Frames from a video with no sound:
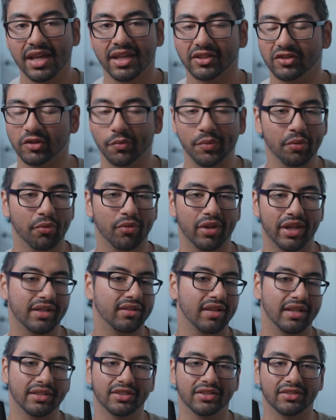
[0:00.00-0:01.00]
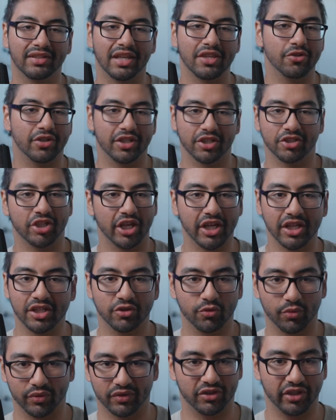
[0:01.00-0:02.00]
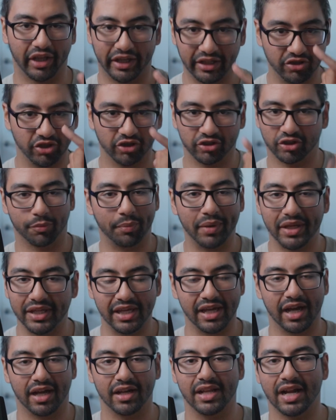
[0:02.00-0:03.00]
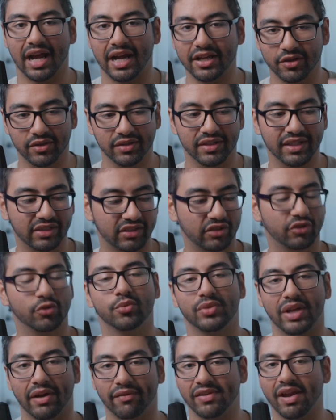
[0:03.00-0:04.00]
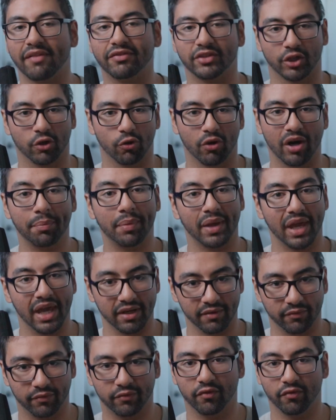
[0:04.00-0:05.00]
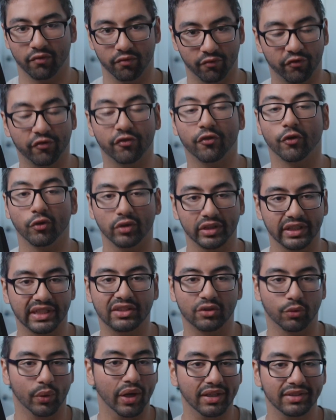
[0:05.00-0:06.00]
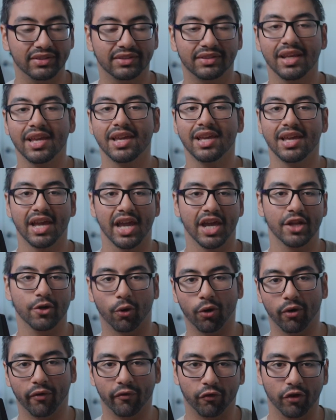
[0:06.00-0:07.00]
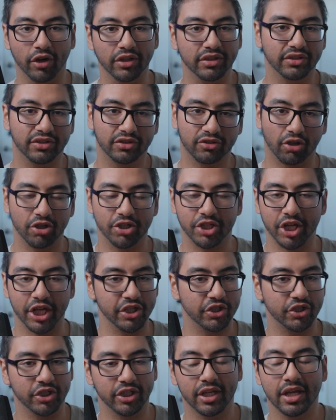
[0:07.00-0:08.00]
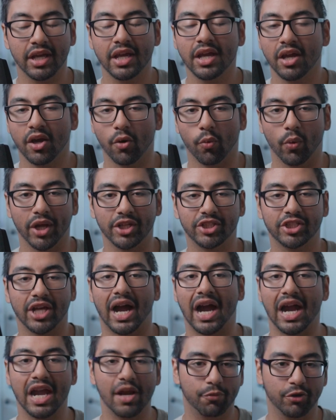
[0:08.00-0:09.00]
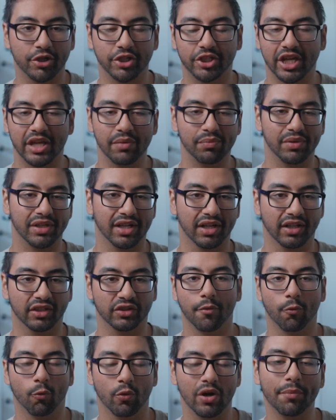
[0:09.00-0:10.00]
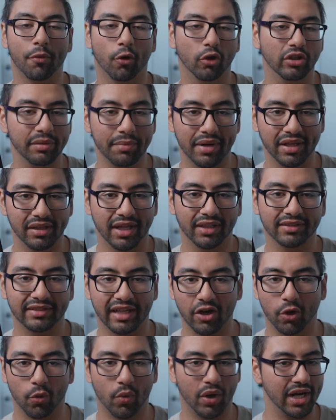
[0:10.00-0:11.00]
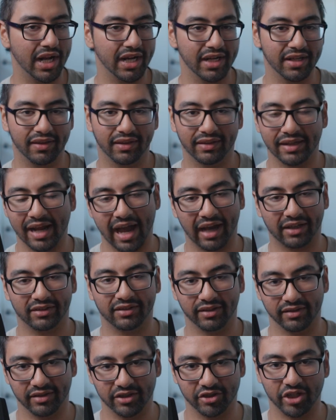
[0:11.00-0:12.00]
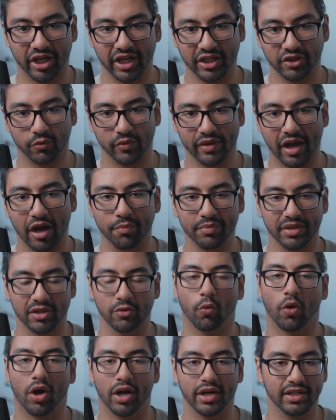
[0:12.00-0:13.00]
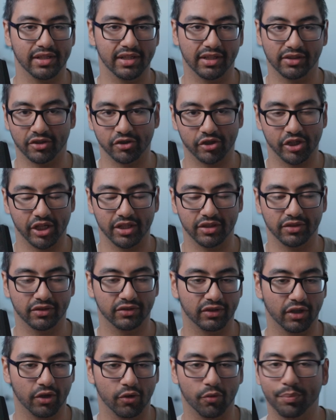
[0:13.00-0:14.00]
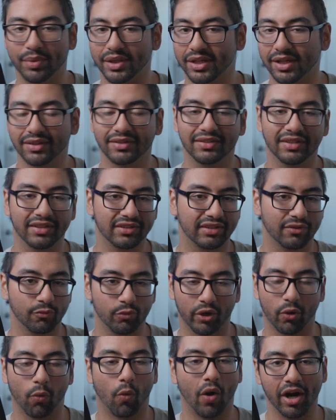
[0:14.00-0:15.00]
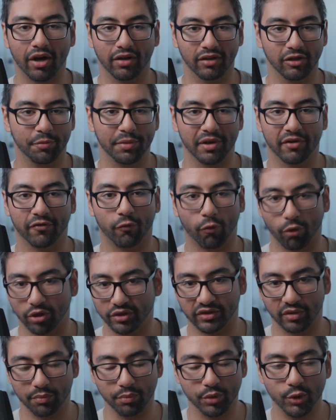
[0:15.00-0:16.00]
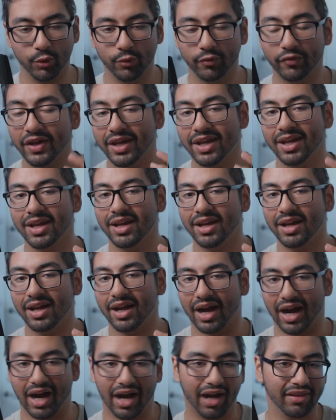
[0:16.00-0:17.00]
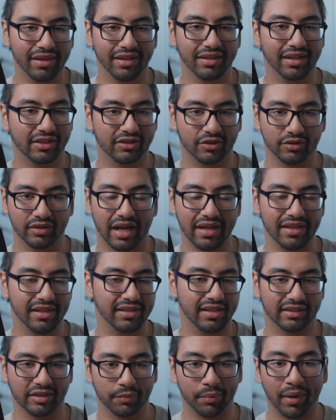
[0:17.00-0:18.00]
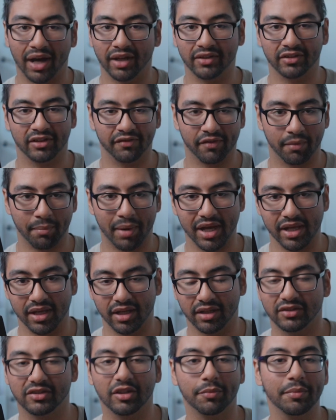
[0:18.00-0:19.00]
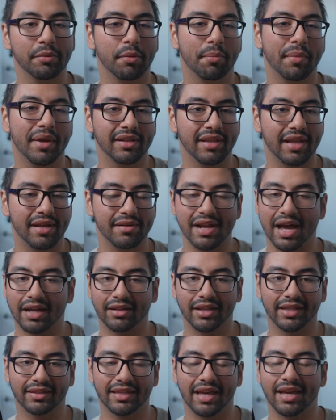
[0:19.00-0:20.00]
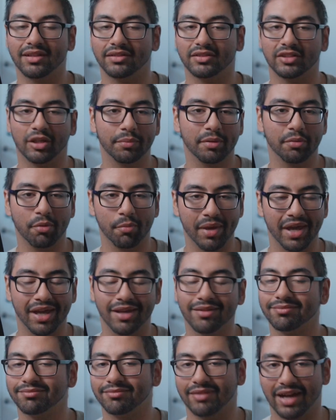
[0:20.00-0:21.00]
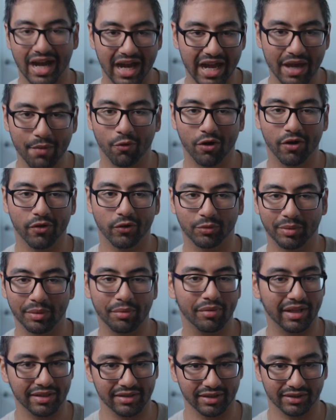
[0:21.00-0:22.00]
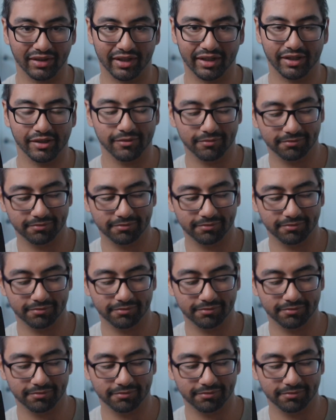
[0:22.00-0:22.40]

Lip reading: Some people like lenses that you can change with like just your pinky on it. This you definitely have to grip and fully twist in order for it to start changing, which I appreciate, because when I'm holding my lens, I don't want anything to accidentally change without me wanting it to change. So because these require a little bit of force to move, I think that's a positive on my end. Some people may not like that. Some people may. I am one of those people that does like it.